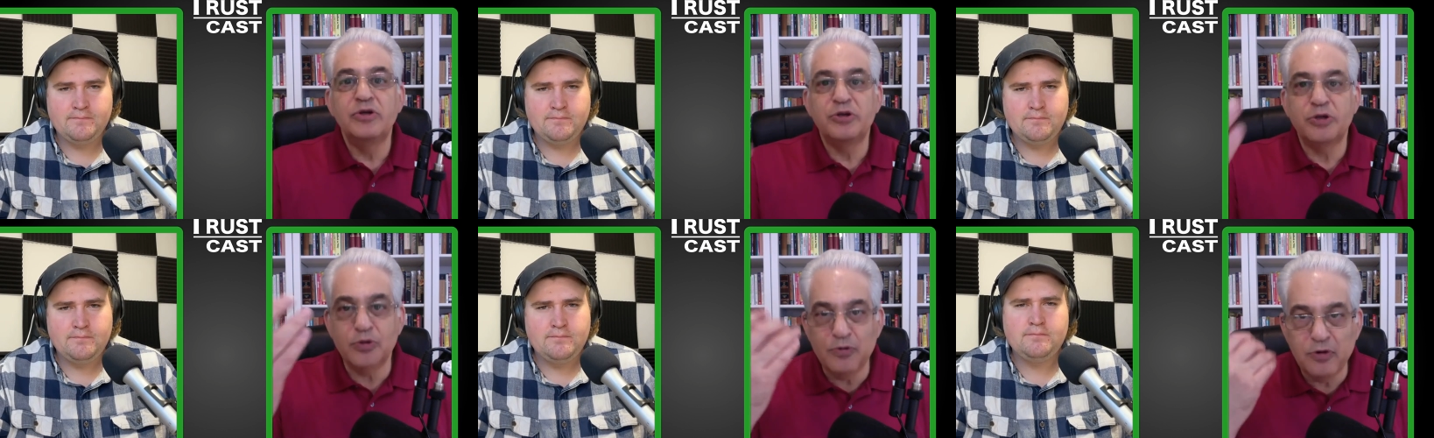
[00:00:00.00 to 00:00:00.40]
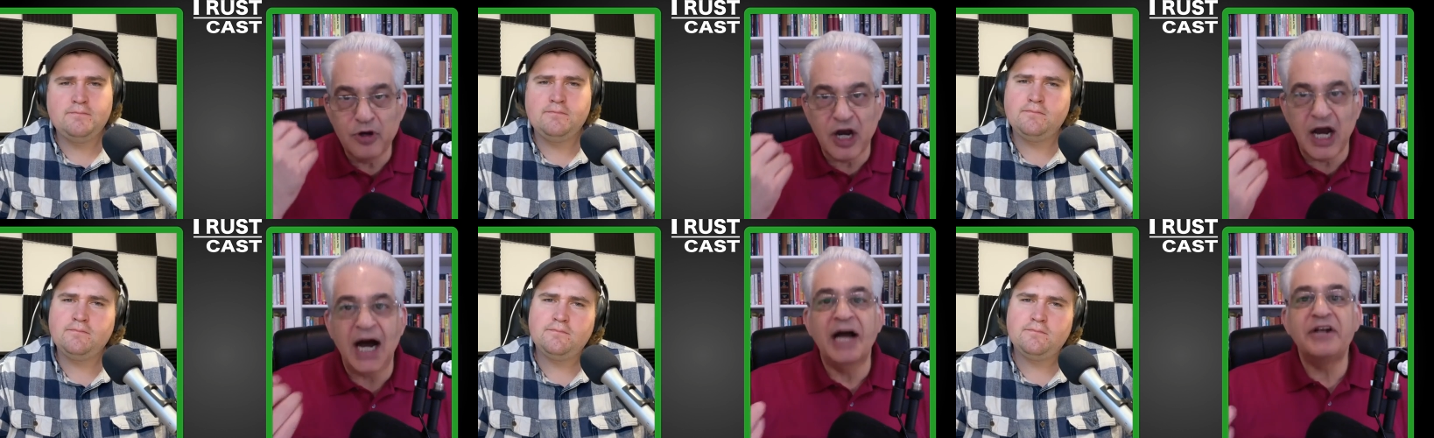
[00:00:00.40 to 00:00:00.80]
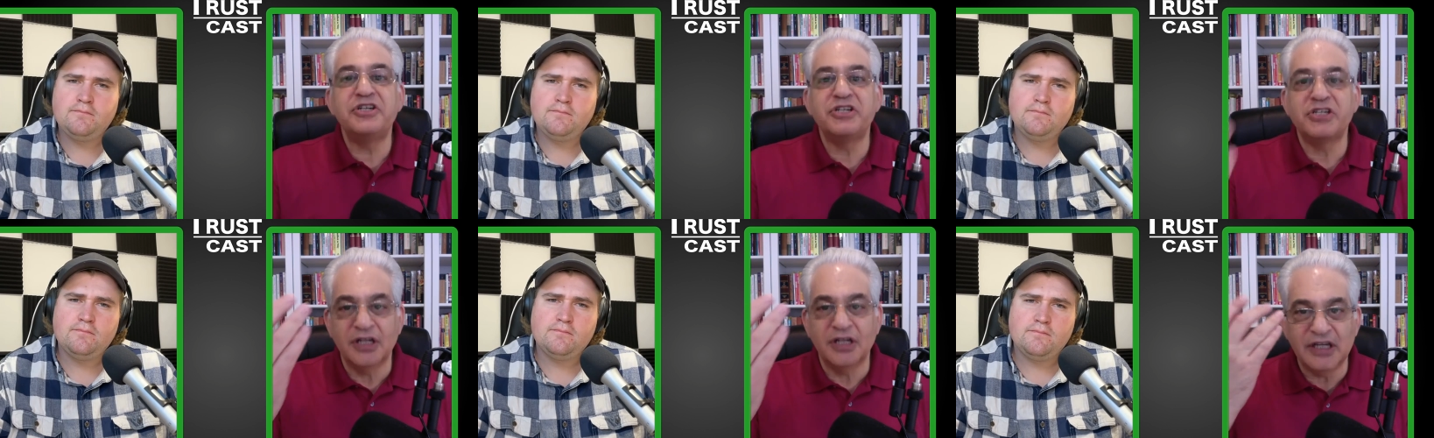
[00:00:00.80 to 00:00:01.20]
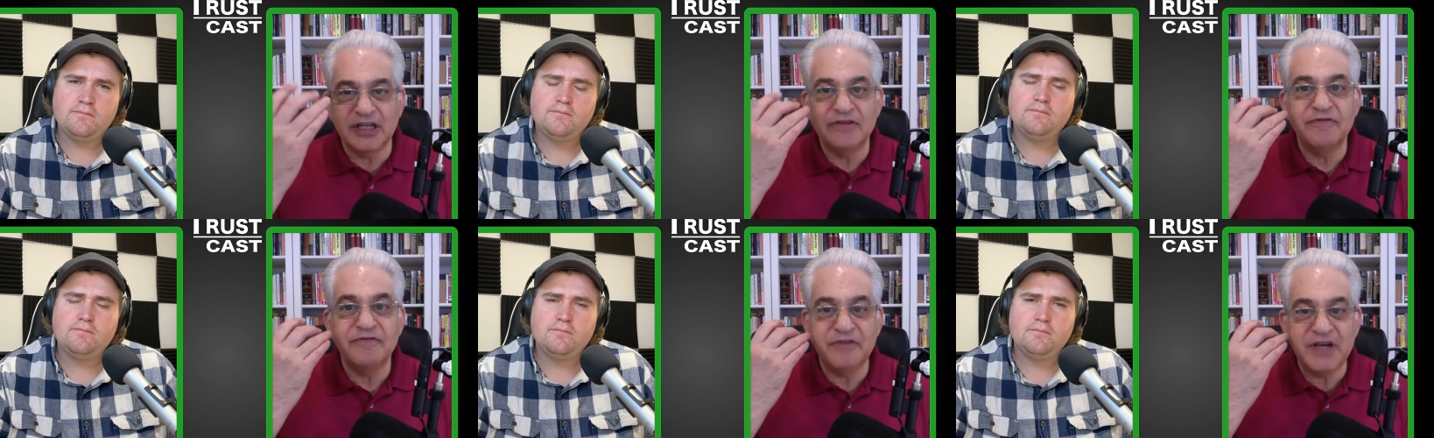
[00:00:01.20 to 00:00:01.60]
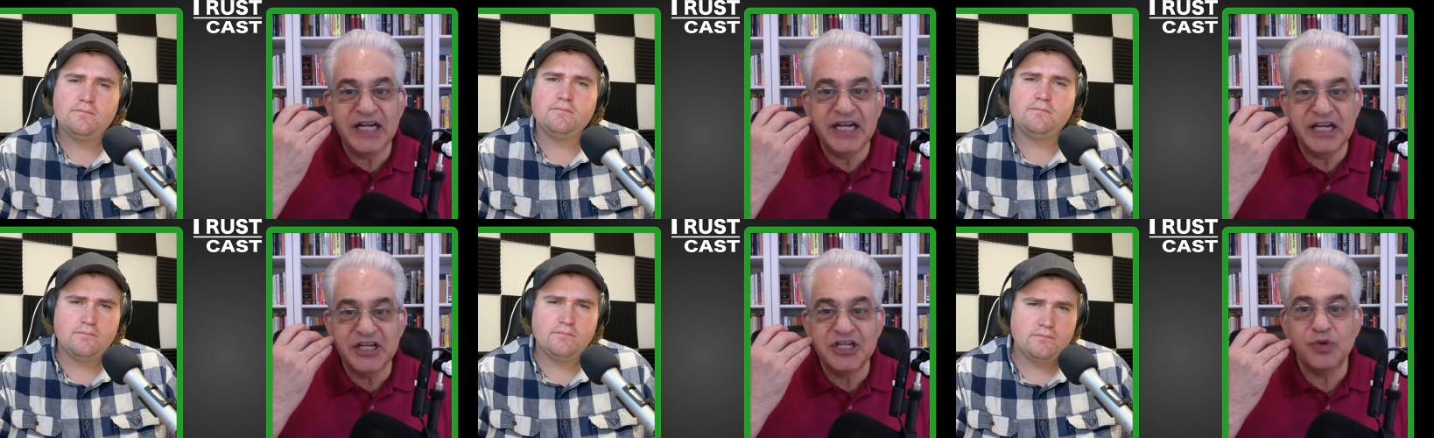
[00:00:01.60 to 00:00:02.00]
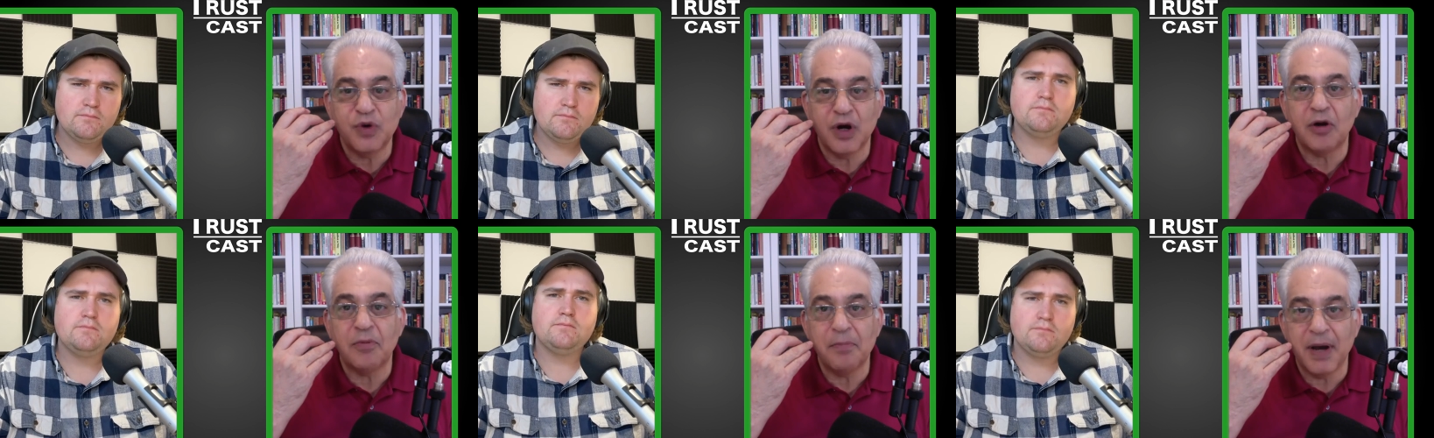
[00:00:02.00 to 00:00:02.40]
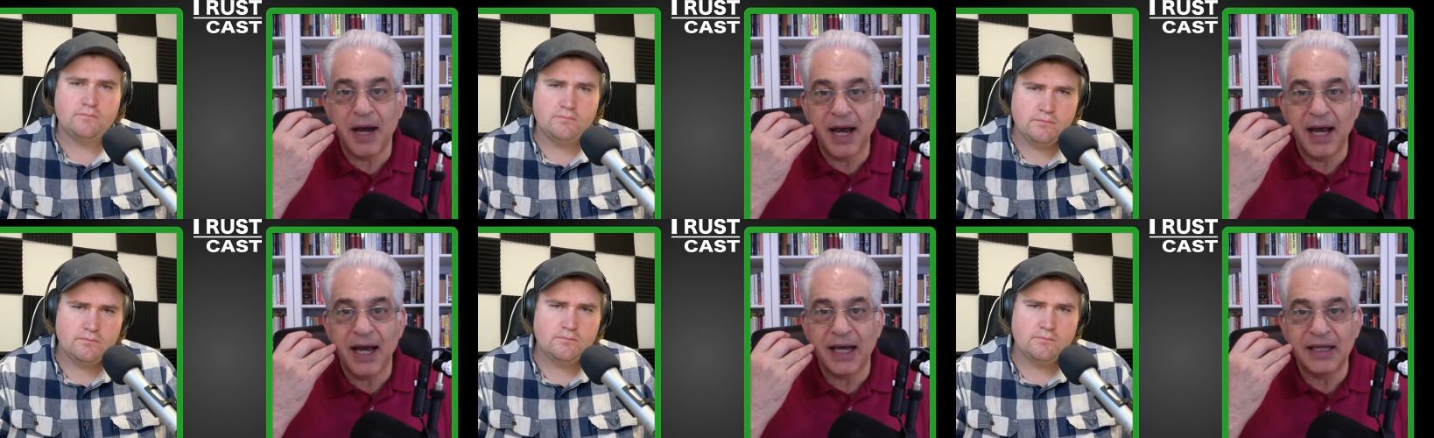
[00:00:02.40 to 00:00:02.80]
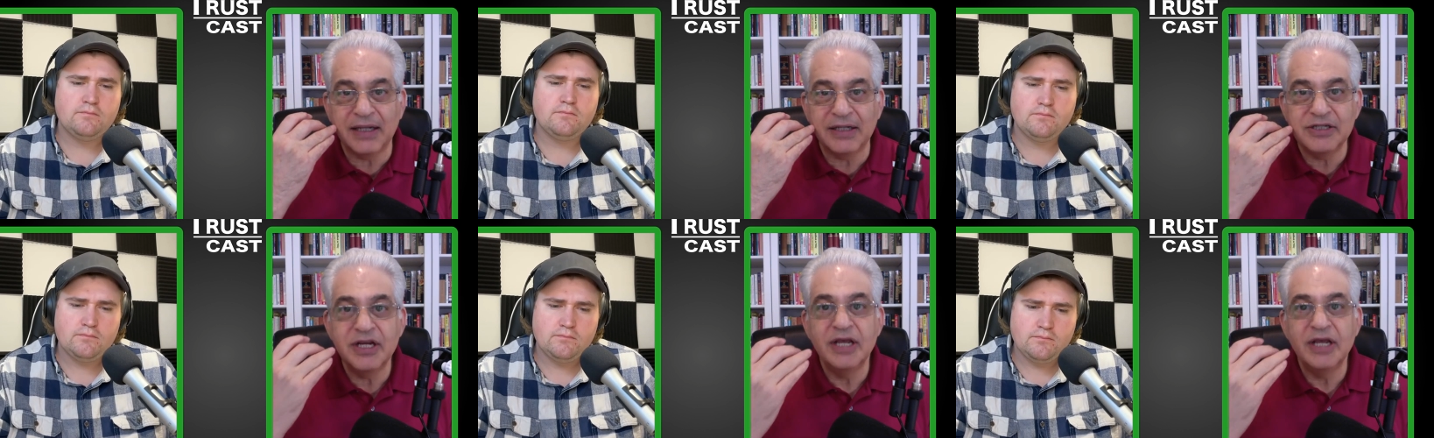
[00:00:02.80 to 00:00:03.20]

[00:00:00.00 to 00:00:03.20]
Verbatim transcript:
Speaker 1: to consciously feed into our minds